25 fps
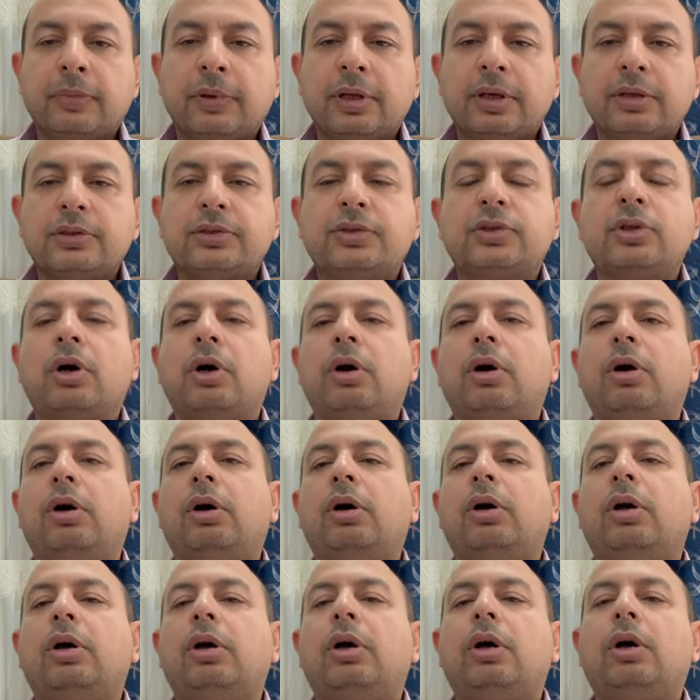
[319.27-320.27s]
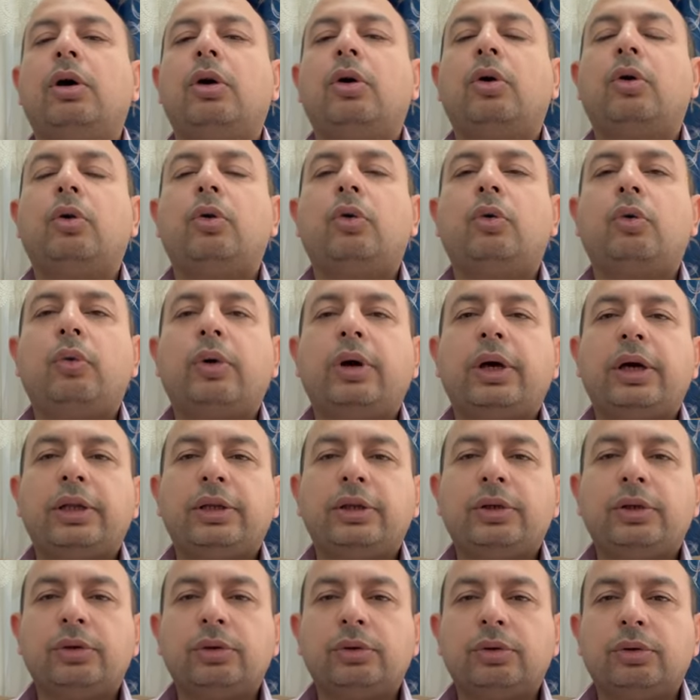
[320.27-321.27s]
So when
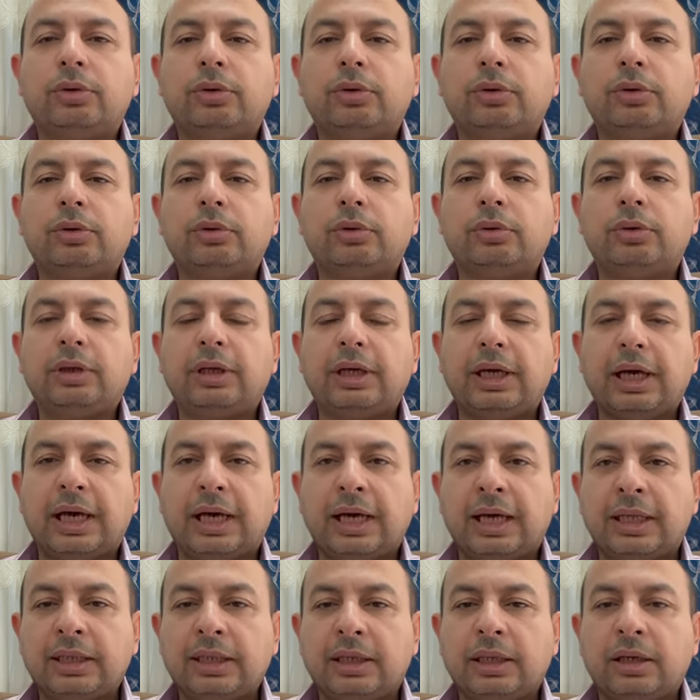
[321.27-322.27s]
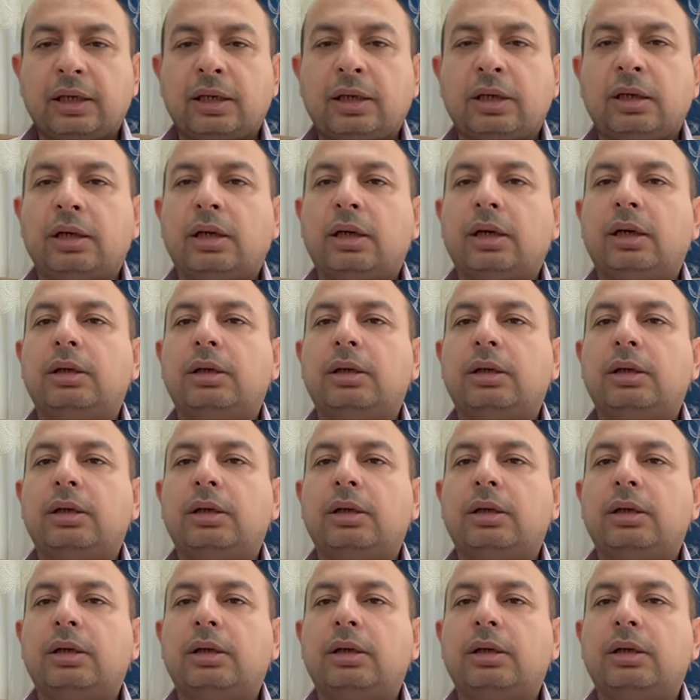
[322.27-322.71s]
you gather